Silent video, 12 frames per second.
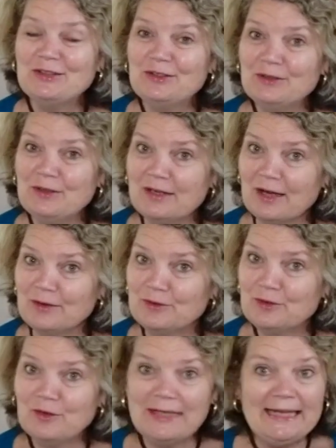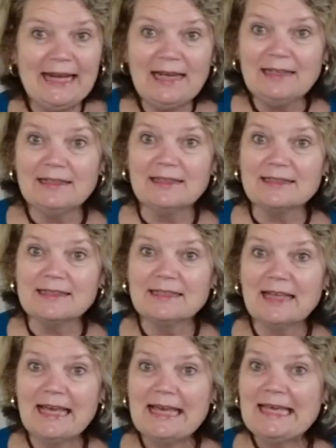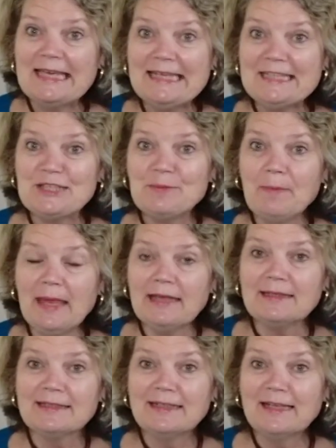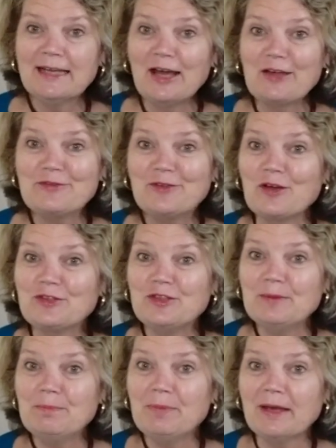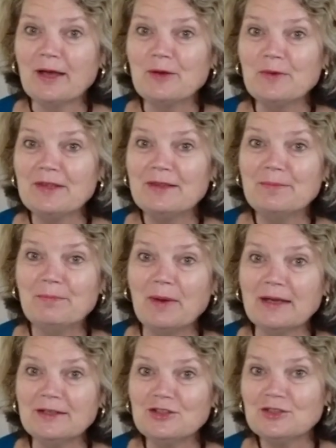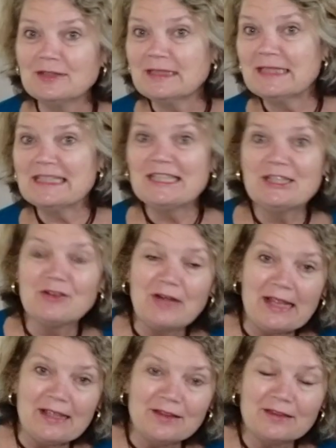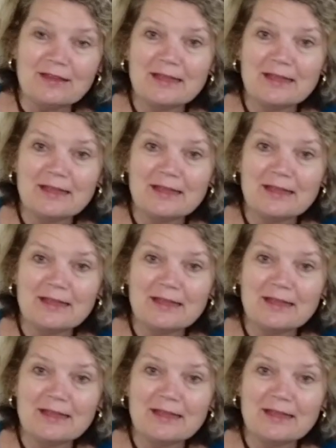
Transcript: to go to the dentist. It's met. I've got the power, the patience, the strength,